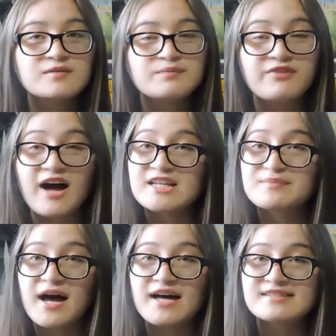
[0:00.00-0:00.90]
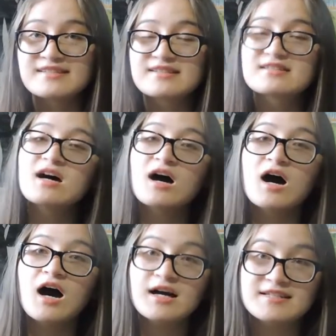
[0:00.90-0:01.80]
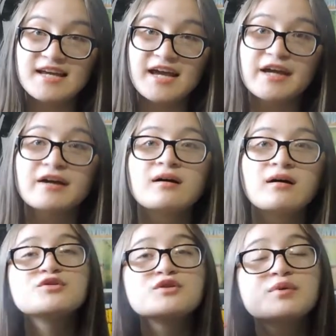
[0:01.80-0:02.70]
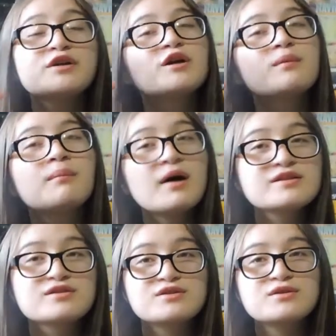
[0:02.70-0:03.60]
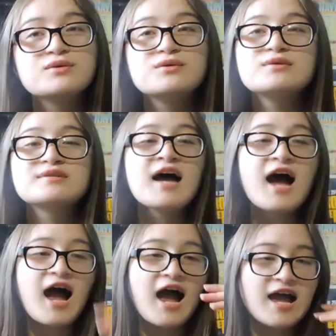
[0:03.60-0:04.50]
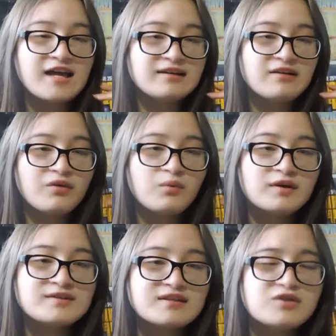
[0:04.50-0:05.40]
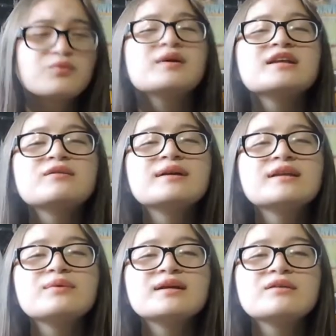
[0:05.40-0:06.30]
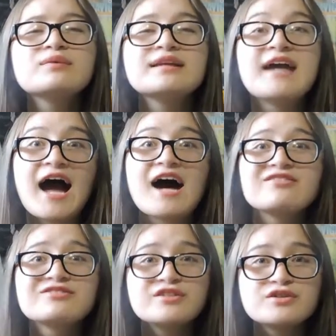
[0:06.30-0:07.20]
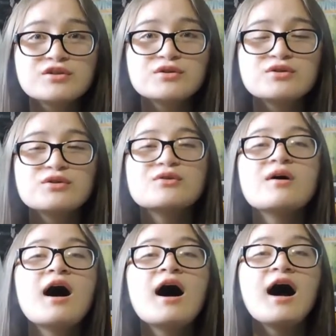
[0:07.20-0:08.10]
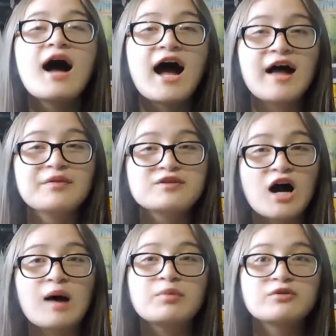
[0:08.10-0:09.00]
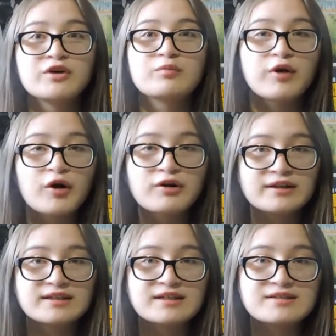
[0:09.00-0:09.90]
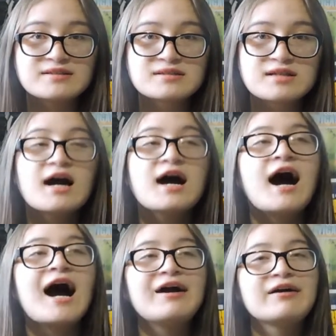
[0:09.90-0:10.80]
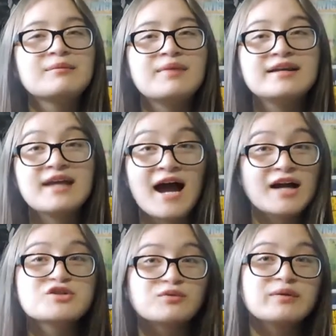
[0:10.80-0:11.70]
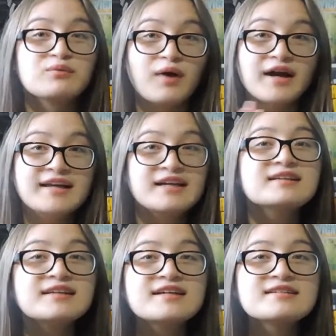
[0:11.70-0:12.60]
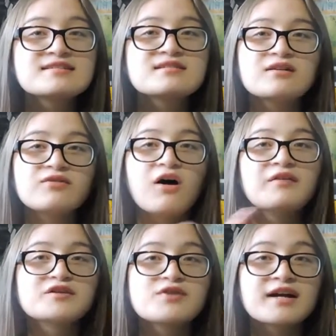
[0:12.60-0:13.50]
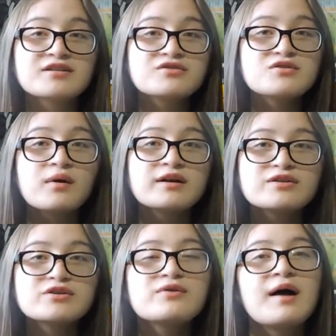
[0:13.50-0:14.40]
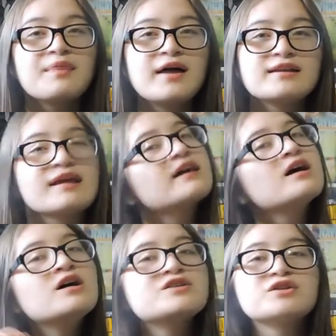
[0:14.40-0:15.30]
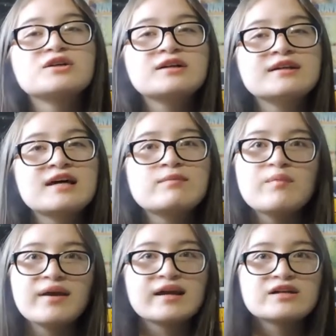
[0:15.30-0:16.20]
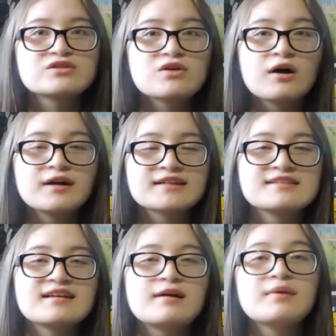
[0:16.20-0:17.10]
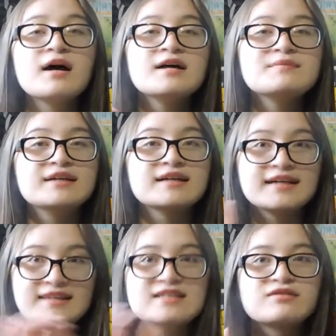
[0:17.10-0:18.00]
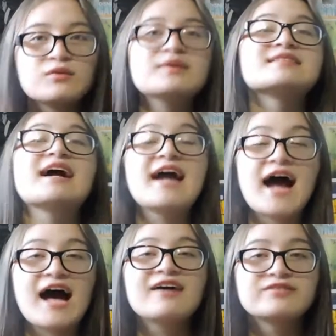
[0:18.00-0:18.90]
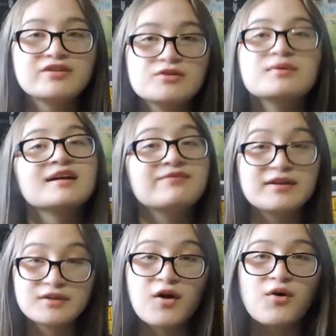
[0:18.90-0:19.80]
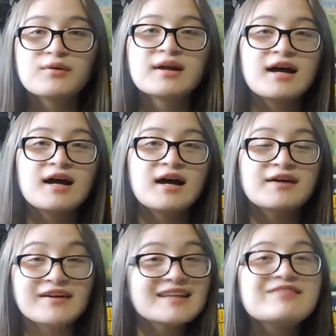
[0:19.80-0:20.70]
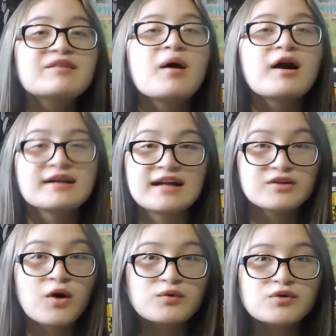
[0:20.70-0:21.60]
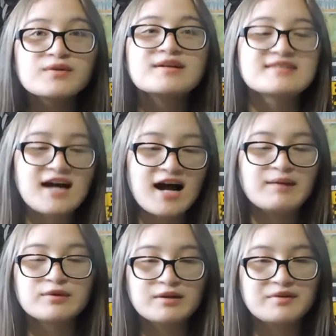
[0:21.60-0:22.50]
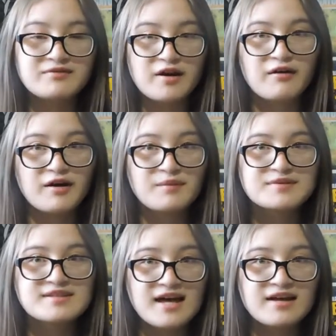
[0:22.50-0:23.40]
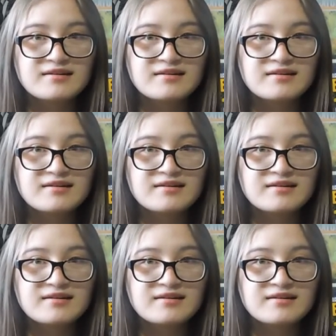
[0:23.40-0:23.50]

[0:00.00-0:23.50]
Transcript: fast passes a day. You should put your must-dos and the ones that you really have to do at the top of your priority list. I recommend actually writing a list of all the attractions you want to do and then like circling them or making a star next to them, being like, these are the ones that I have to do. Like if I leave the park and I don't do this, I'm going to be very upset.